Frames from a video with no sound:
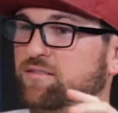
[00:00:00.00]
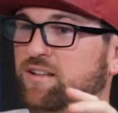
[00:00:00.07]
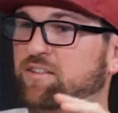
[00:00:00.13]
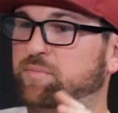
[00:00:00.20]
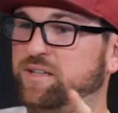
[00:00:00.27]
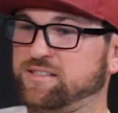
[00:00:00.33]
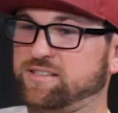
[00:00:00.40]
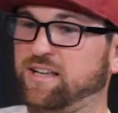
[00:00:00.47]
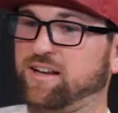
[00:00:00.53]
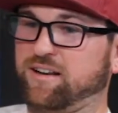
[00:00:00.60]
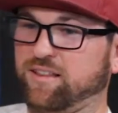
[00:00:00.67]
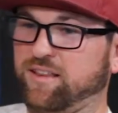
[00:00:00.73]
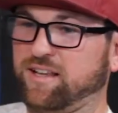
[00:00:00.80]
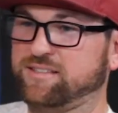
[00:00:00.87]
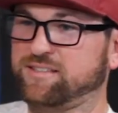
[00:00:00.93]
have been said
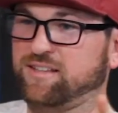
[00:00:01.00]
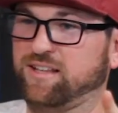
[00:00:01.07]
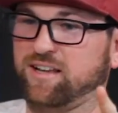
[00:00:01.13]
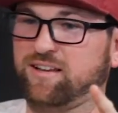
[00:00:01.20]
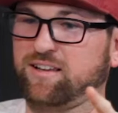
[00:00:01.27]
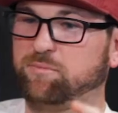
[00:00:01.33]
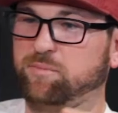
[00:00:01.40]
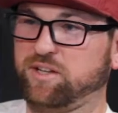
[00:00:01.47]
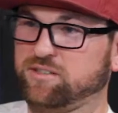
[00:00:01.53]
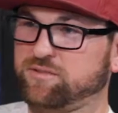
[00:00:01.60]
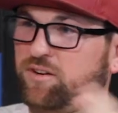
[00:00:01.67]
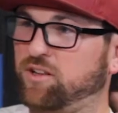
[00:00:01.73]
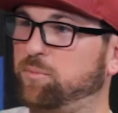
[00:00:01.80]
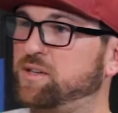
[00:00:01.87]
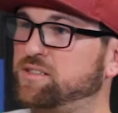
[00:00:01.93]
in this that can be used for
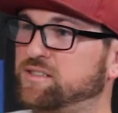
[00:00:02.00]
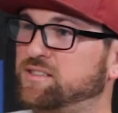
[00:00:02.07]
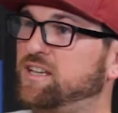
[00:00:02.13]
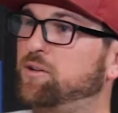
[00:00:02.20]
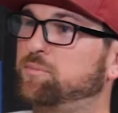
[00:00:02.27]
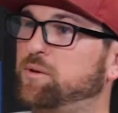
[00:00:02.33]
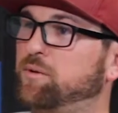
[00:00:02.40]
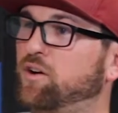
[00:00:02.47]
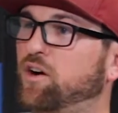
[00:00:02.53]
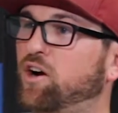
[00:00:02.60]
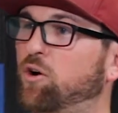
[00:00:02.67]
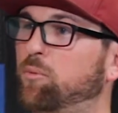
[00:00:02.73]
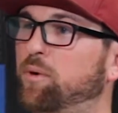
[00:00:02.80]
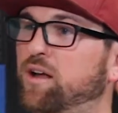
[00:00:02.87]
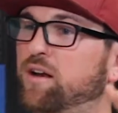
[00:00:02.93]
other business to help them
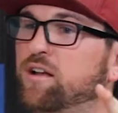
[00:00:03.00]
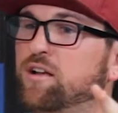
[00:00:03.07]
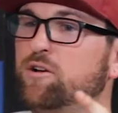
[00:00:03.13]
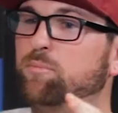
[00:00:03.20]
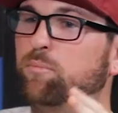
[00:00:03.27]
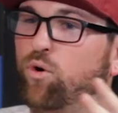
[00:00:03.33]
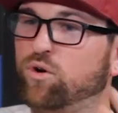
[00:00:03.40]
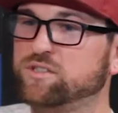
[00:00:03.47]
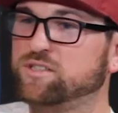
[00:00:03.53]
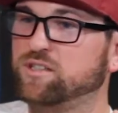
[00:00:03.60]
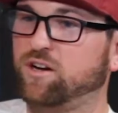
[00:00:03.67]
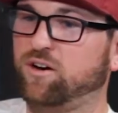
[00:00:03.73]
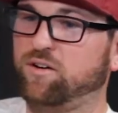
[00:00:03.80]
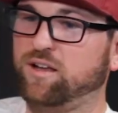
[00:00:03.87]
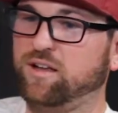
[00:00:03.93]
grow, but more
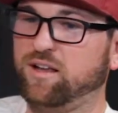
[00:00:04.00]
so,